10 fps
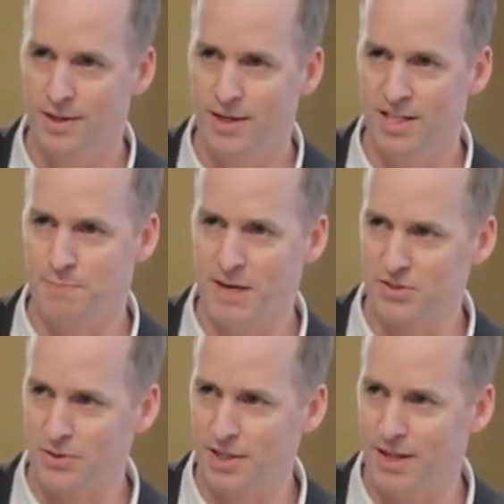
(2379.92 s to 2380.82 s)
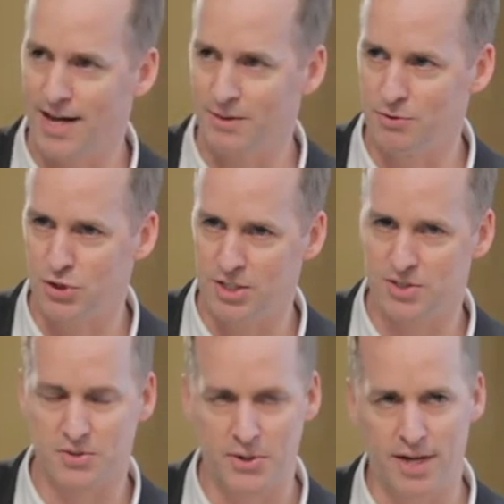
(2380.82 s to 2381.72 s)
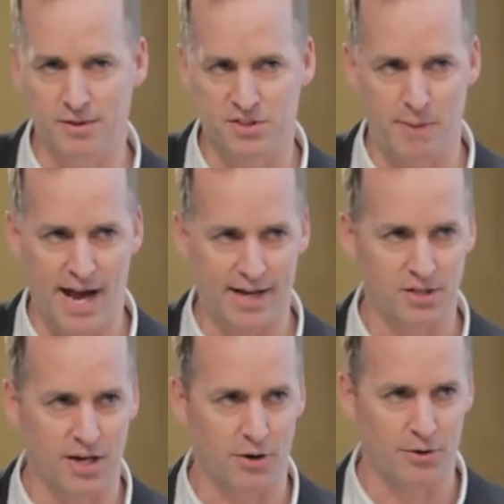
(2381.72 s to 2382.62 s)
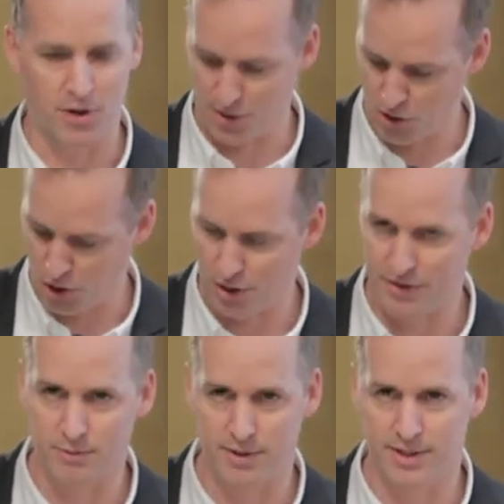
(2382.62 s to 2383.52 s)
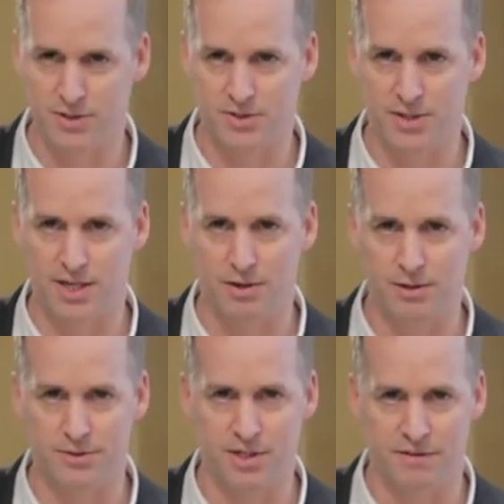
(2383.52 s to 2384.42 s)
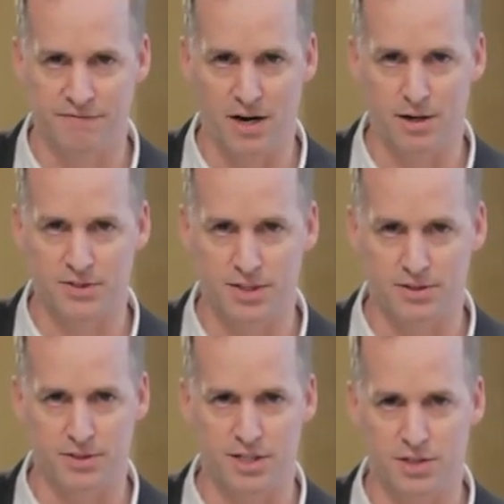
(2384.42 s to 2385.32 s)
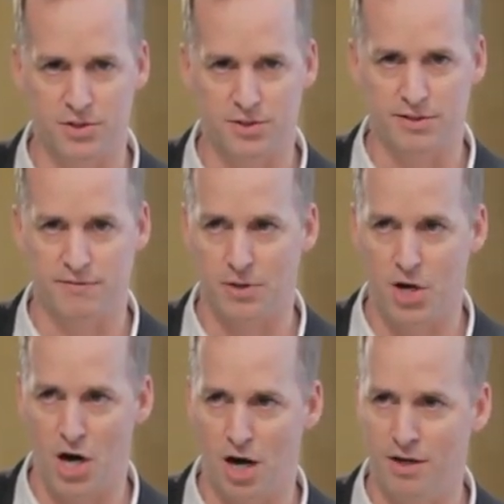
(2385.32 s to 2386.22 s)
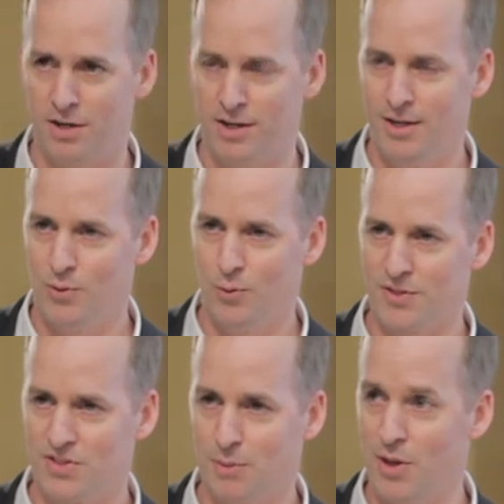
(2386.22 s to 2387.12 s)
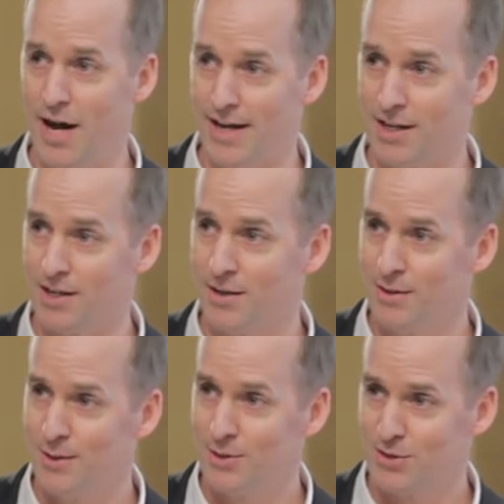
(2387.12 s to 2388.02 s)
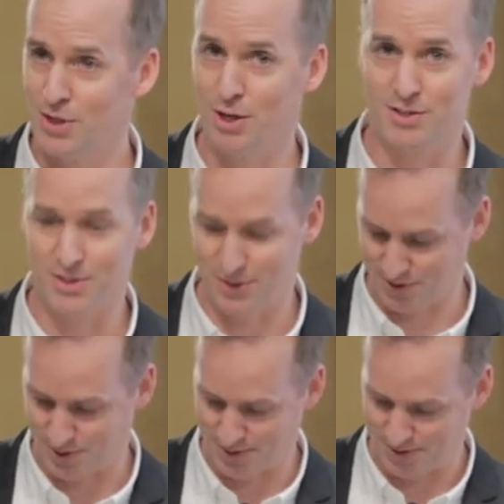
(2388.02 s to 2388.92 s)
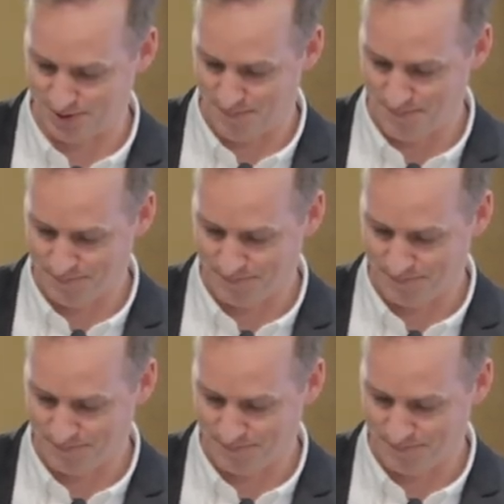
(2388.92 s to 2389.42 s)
it's basically like Jesus laying a smackdown on all the religious leaders and Pharisees and teachers of the law with some like serious insults.